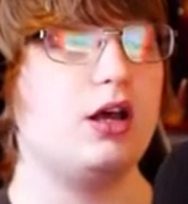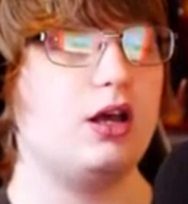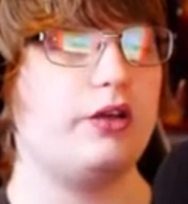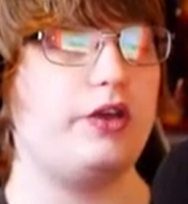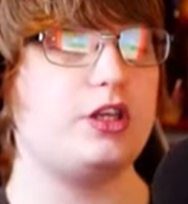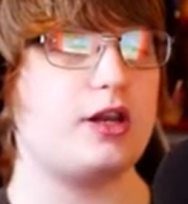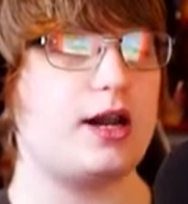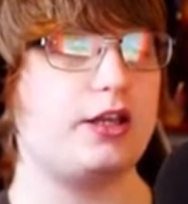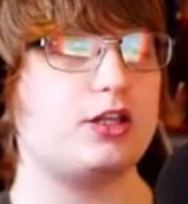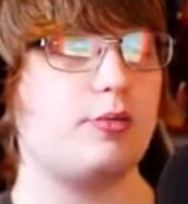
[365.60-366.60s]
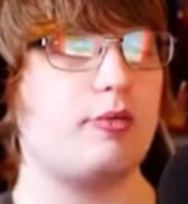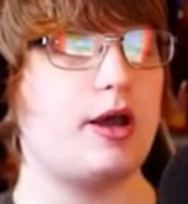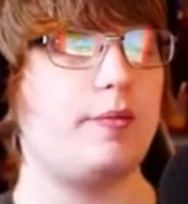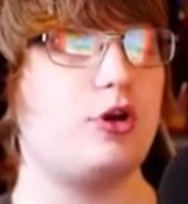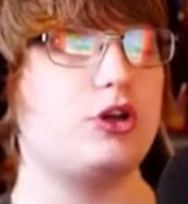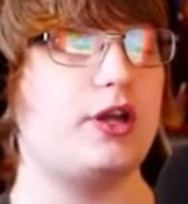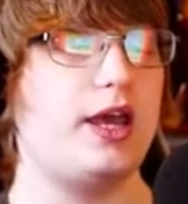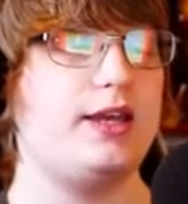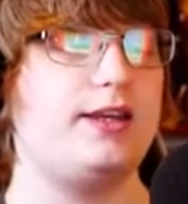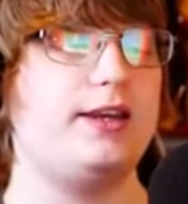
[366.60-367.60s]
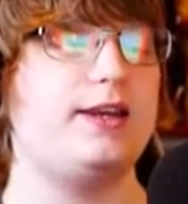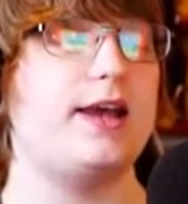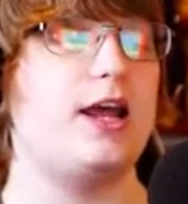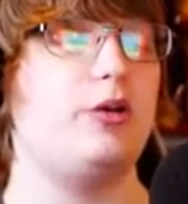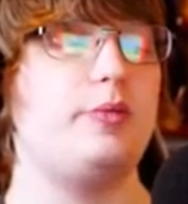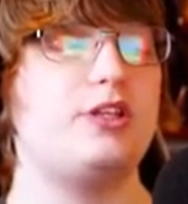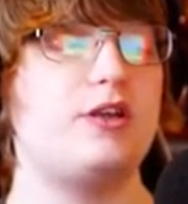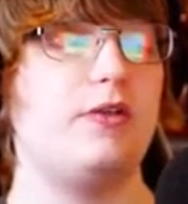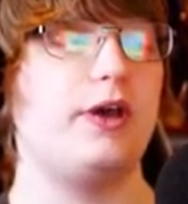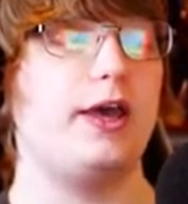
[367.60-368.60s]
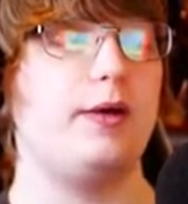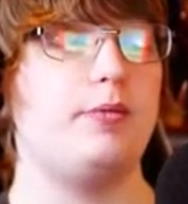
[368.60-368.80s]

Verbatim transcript: These are like some of my most hated enemies in the game.